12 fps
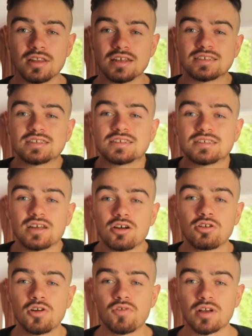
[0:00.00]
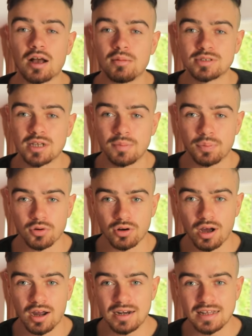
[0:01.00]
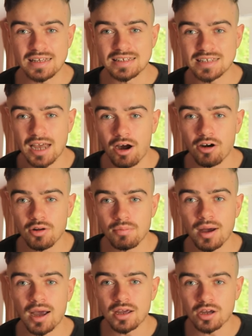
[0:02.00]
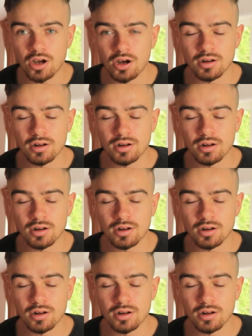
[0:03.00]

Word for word: the stutter if it comes up or not is out of my